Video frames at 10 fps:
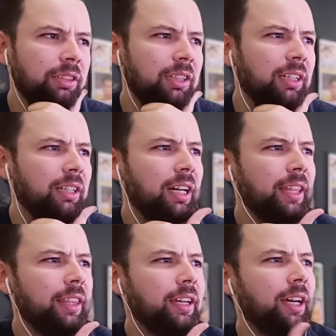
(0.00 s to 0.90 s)

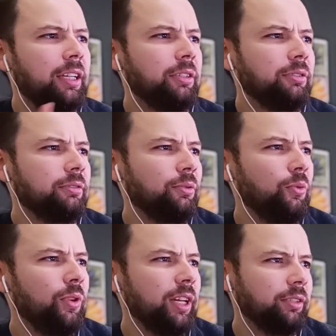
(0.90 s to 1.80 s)
Idaho,
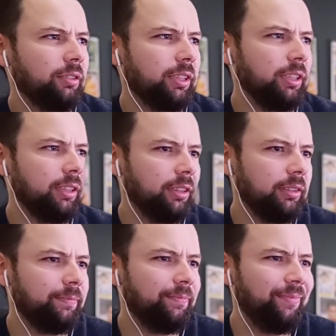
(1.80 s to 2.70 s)
we are talking.
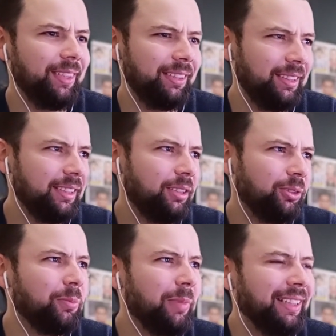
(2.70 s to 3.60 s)
This is also
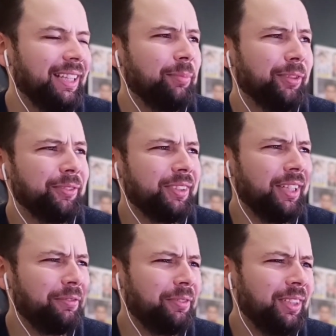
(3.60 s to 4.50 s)
my type of
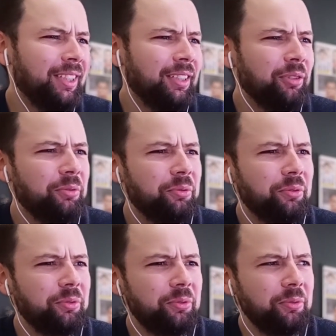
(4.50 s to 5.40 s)
stuff.
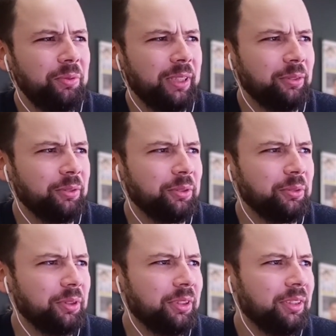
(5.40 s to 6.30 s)
Ooh, that looks
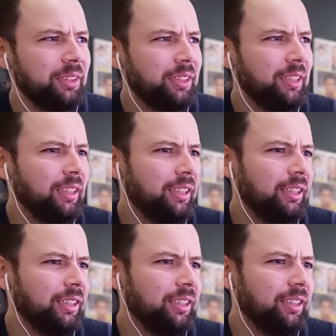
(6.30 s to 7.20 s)
good.
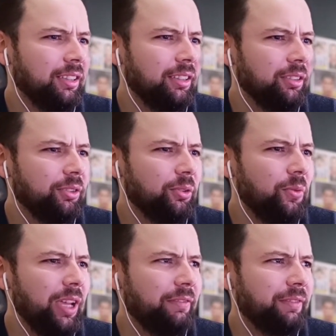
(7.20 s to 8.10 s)
So we
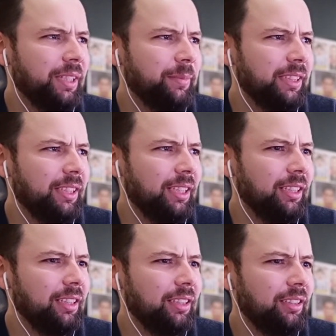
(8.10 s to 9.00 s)
have some steak
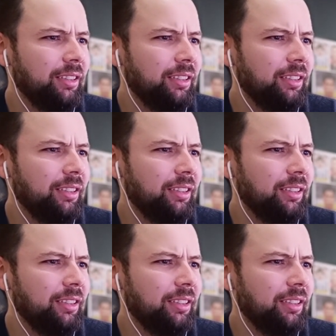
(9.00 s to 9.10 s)
here,